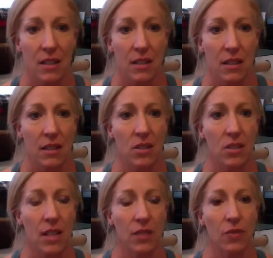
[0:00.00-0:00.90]
And
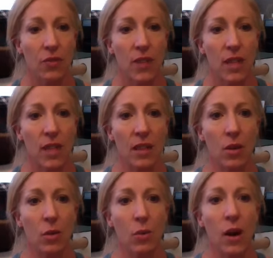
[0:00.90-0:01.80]
just like feeling the
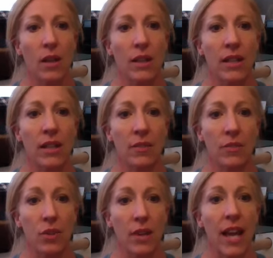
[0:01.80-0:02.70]
quality of
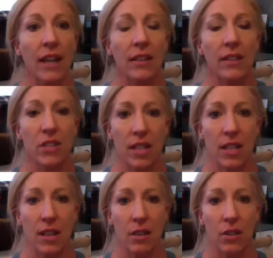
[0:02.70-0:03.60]
your energy
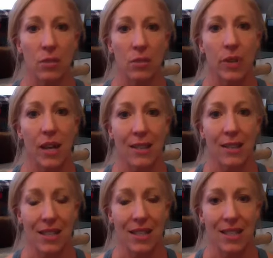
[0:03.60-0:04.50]
here and your
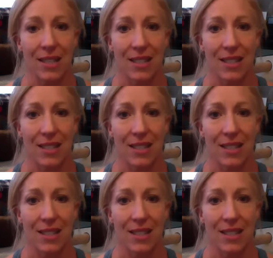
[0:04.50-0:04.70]
presence.